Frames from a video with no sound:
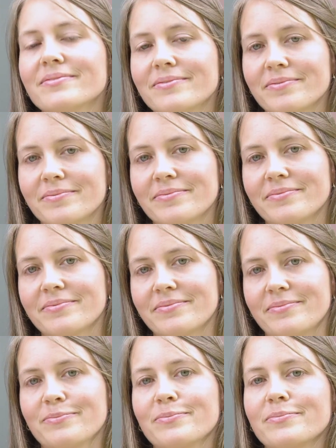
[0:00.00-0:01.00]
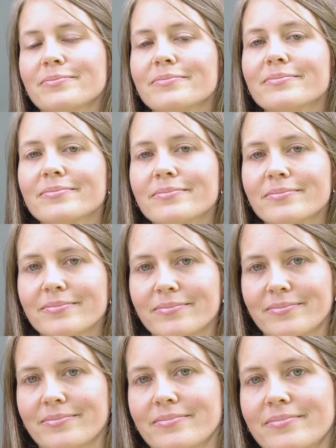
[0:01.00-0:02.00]

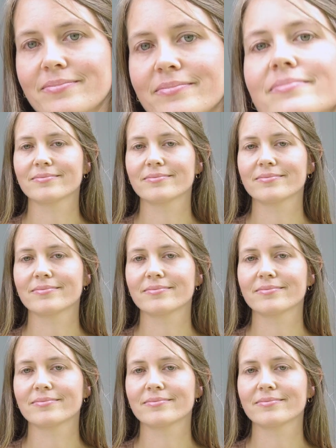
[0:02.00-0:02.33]
(not speaking)